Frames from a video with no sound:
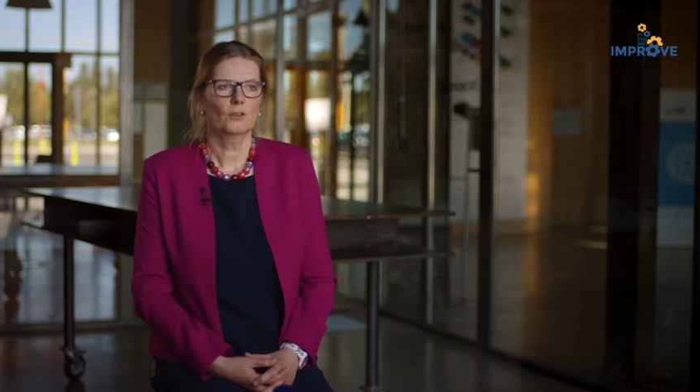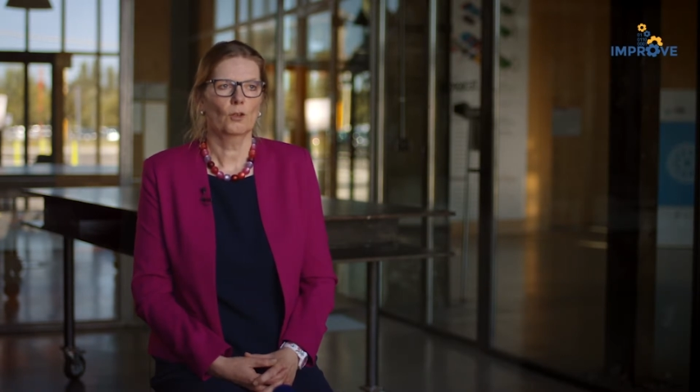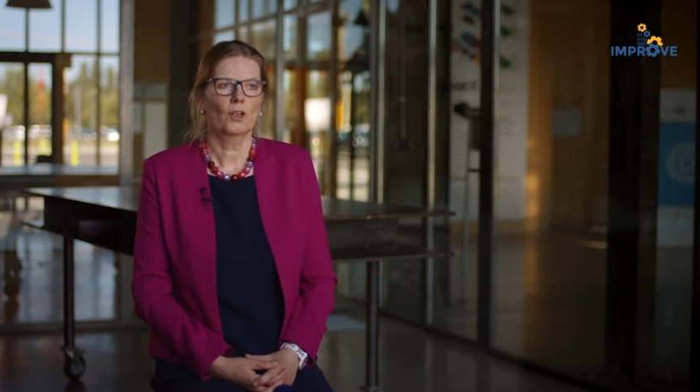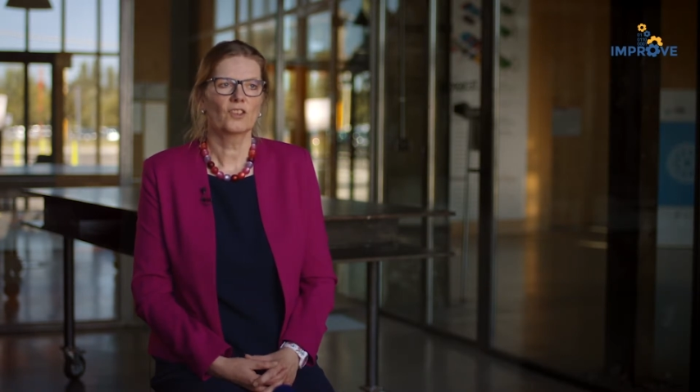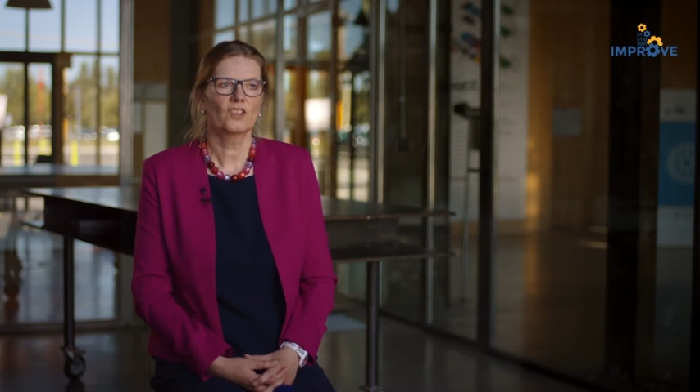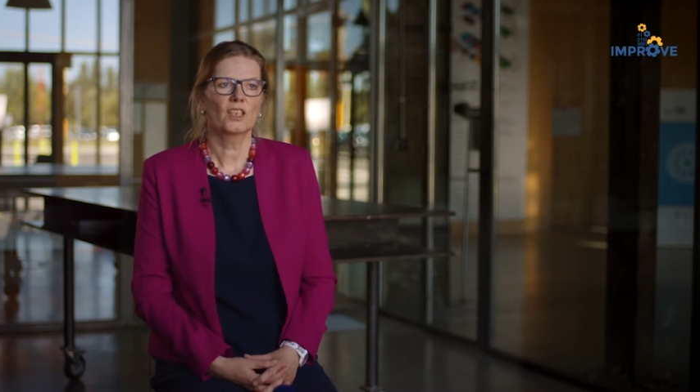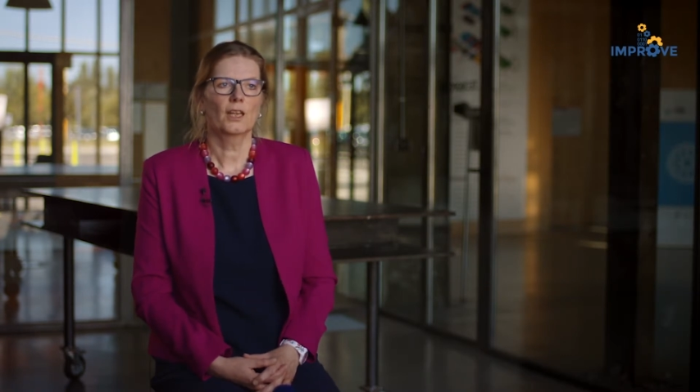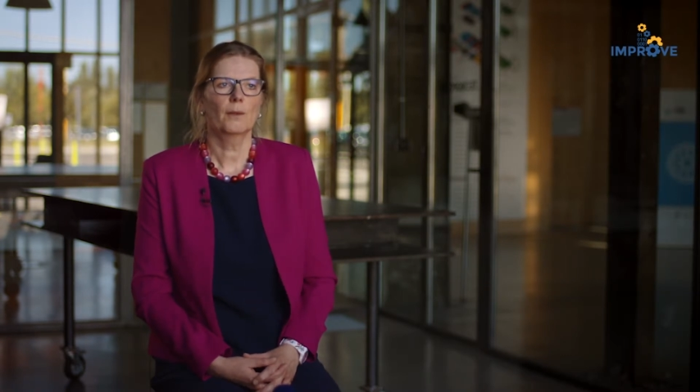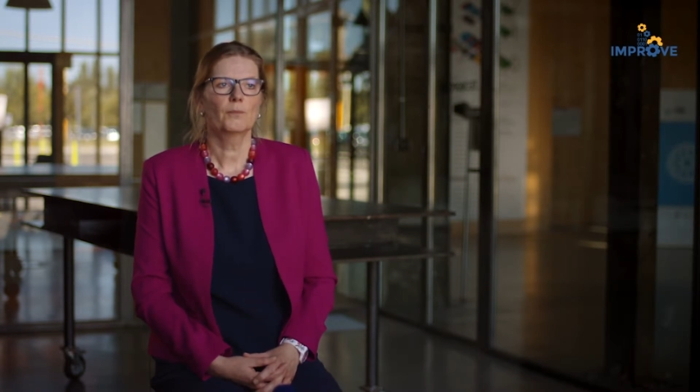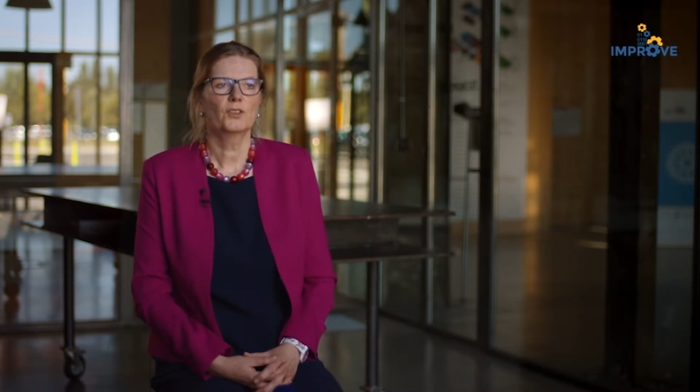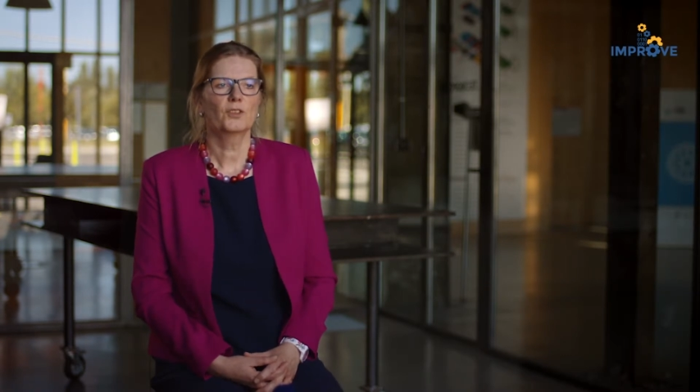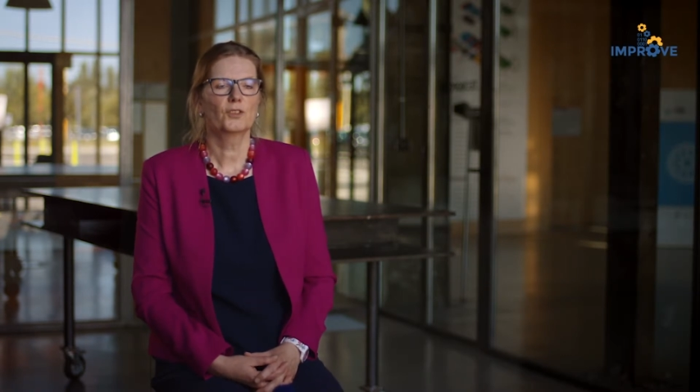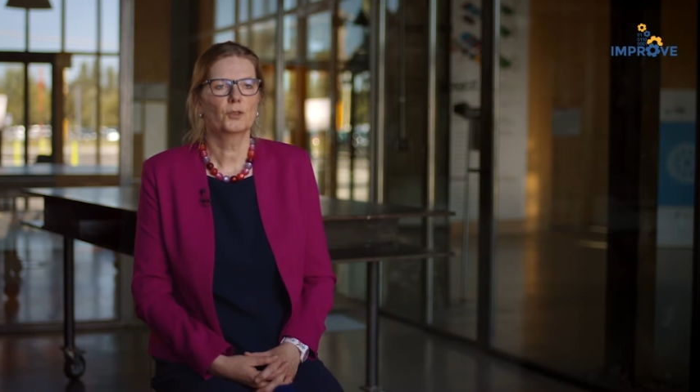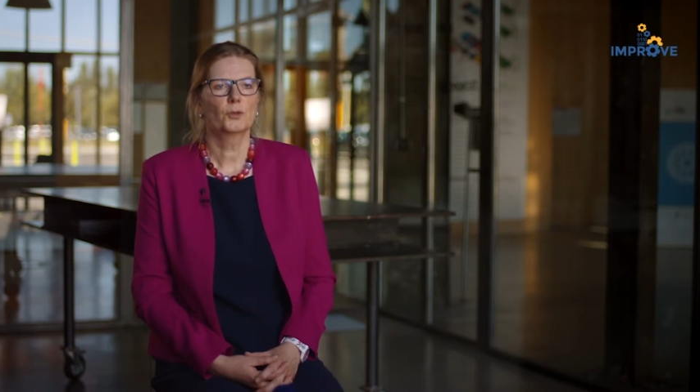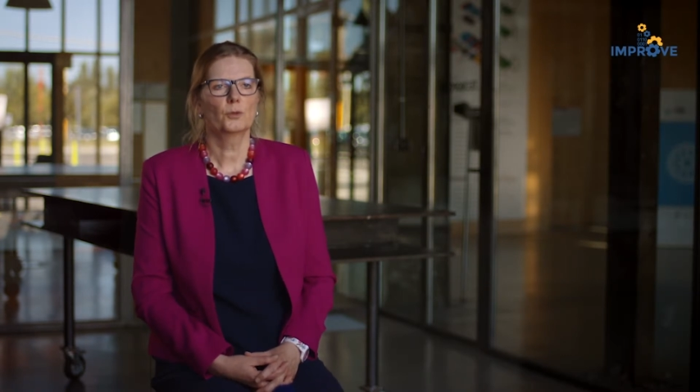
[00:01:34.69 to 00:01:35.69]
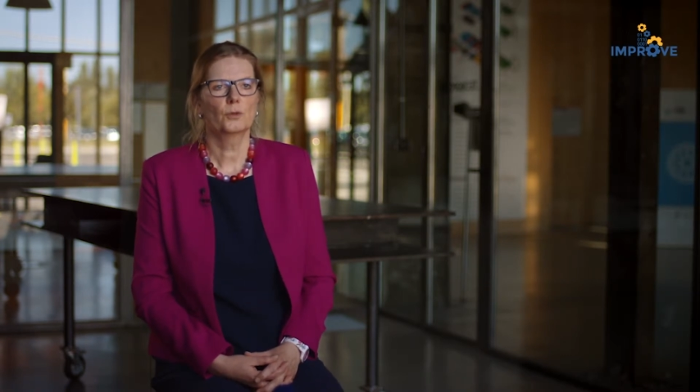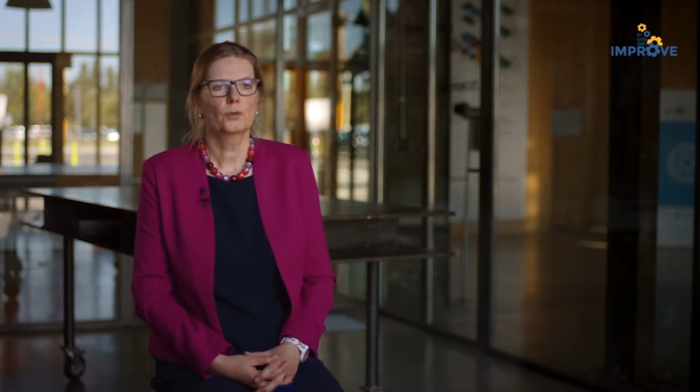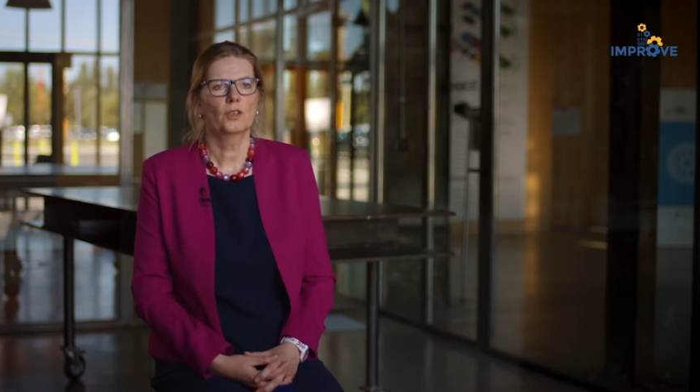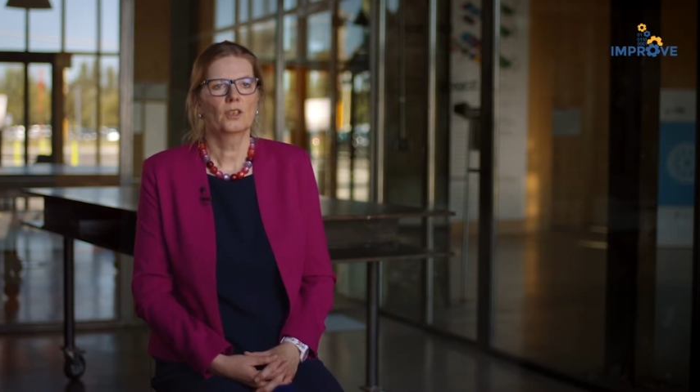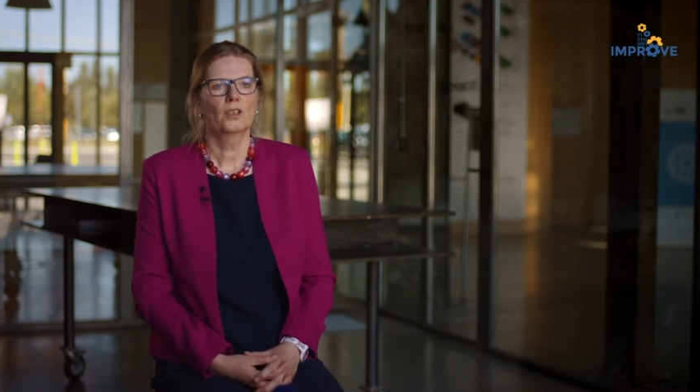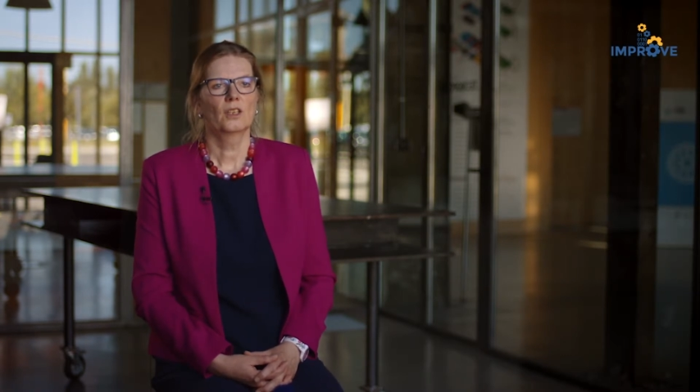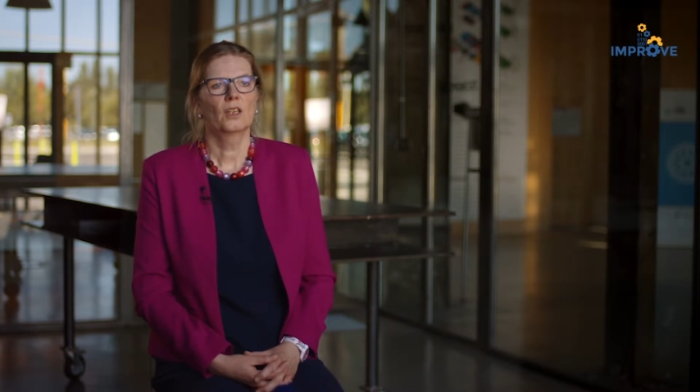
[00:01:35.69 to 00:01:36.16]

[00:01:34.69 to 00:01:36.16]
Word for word: concept to